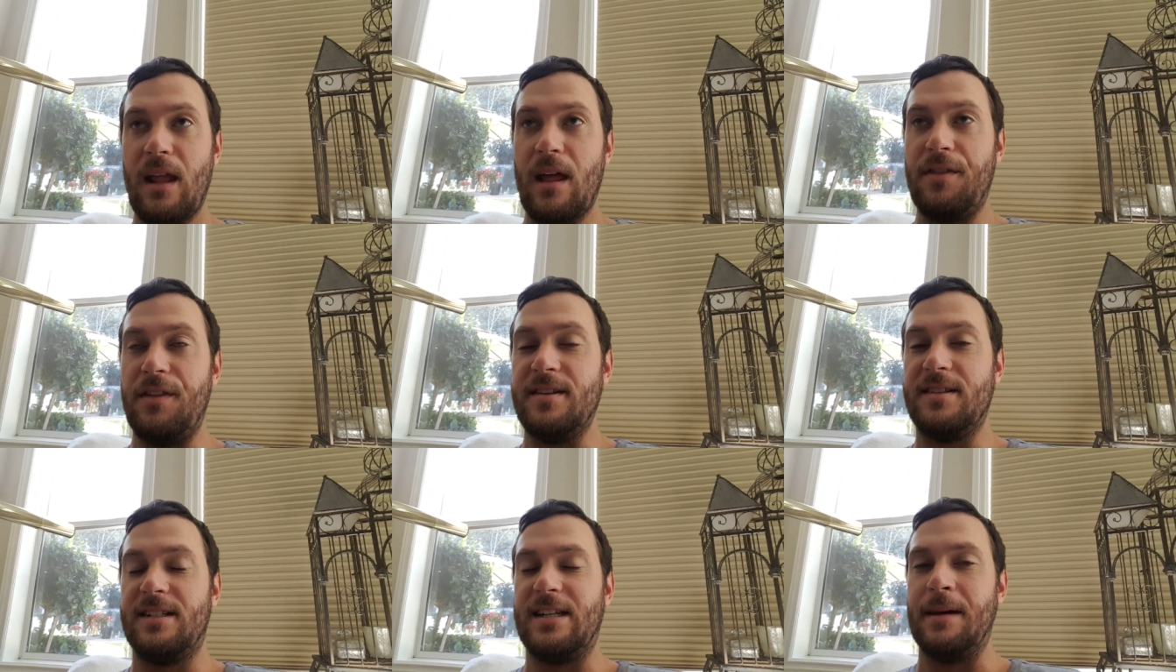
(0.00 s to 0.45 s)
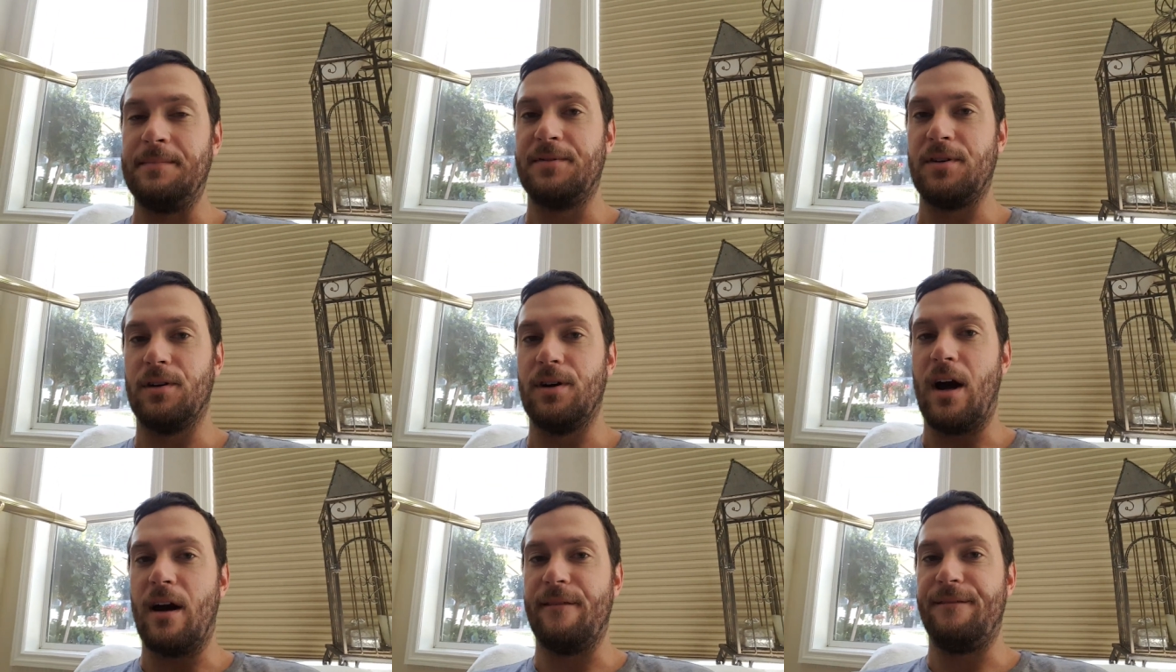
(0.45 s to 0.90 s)
These tips
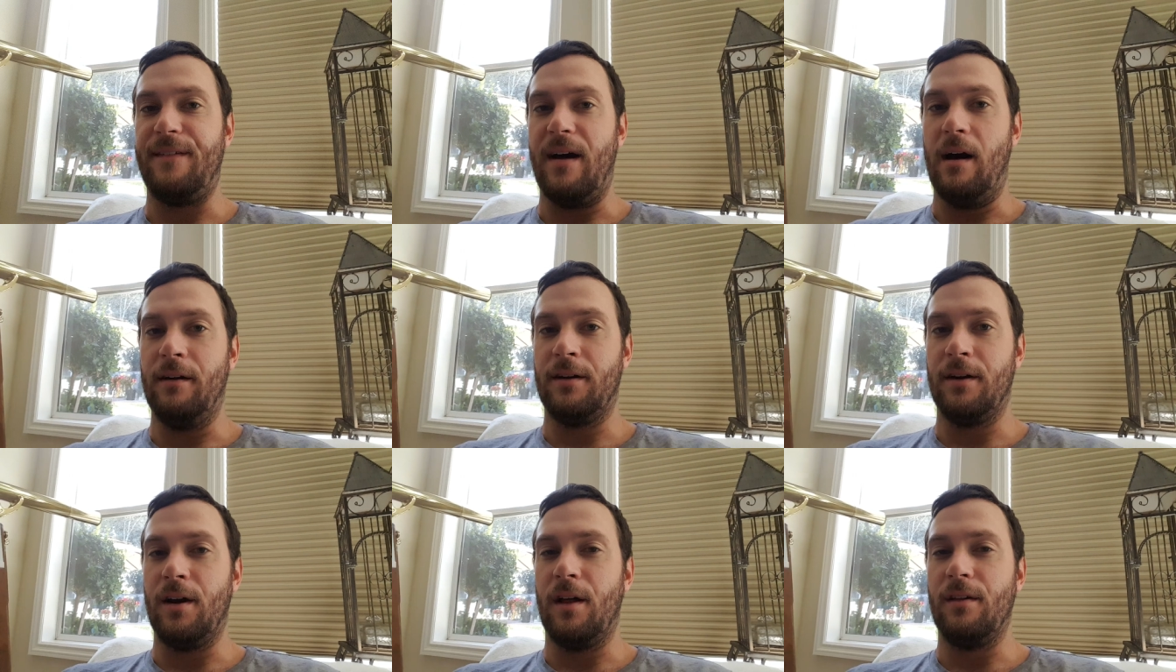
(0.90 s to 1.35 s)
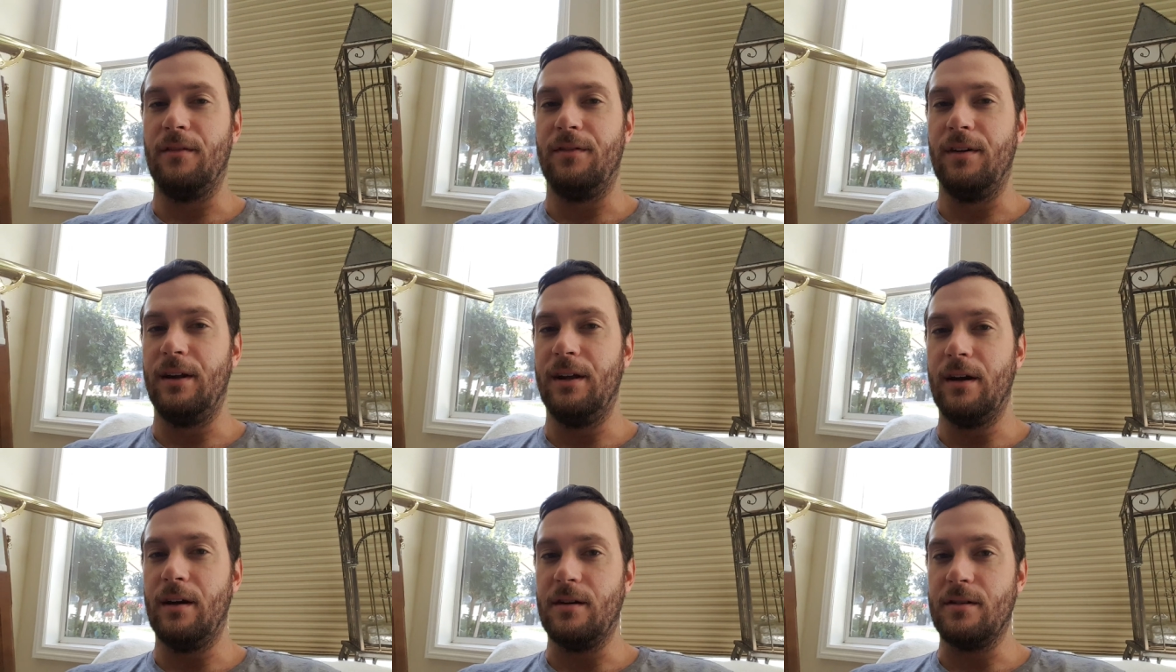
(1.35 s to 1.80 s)
are not found on other
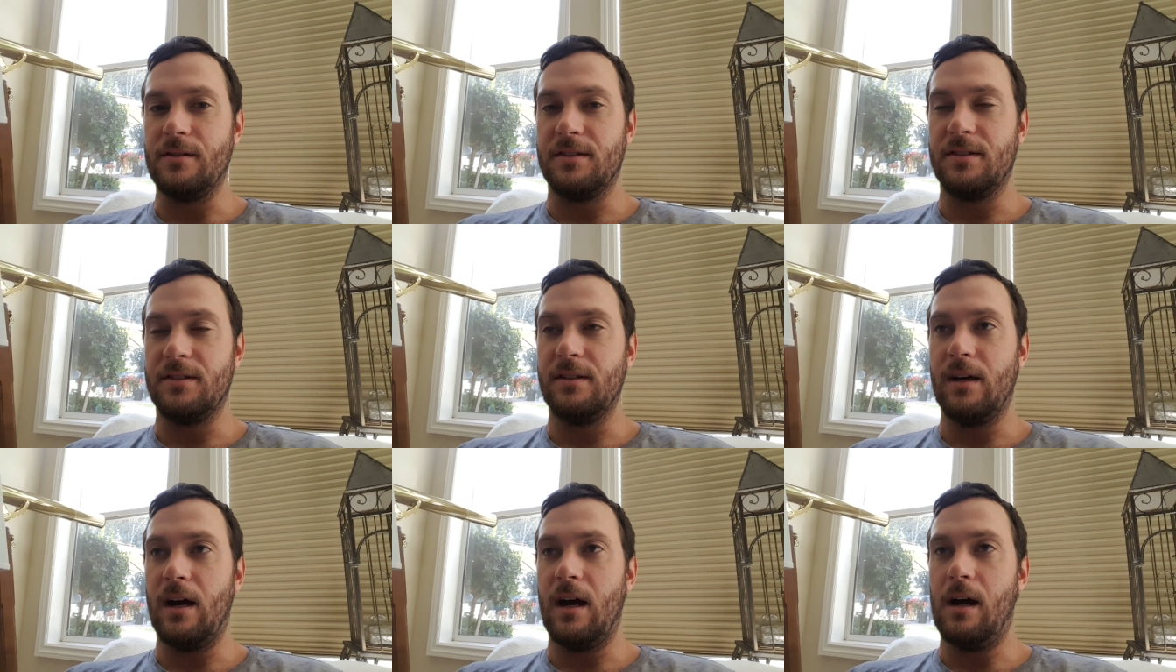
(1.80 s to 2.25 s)
videos.